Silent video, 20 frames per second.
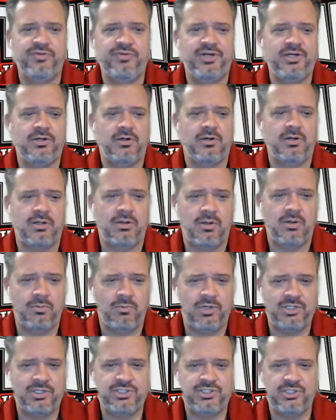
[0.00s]
on
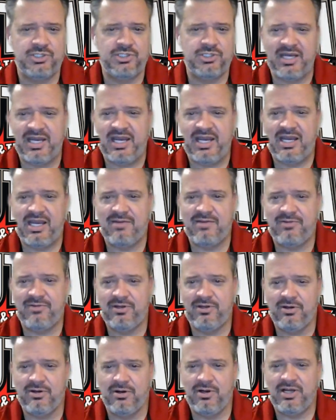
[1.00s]
what you already have.
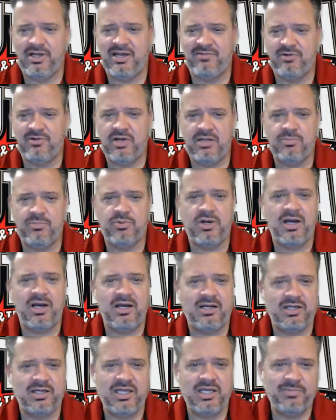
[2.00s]
You already have a great
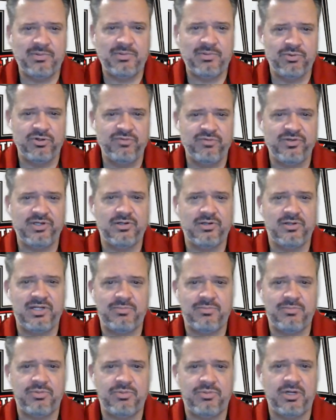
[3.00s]
product, keep improving on that
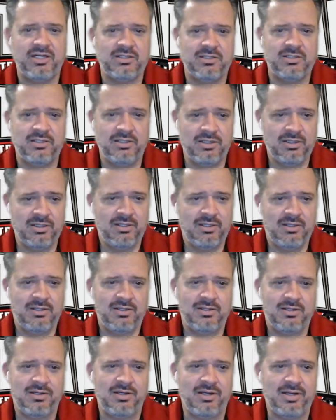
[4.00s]
product.
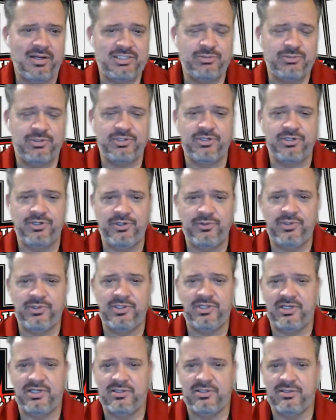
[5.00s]
And that's what they're doing
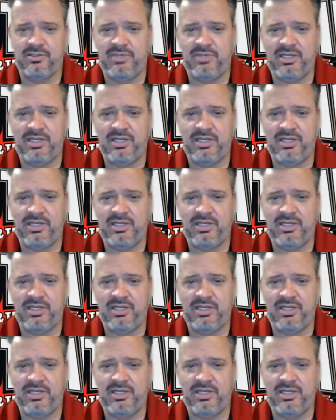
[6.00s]
there. I mean,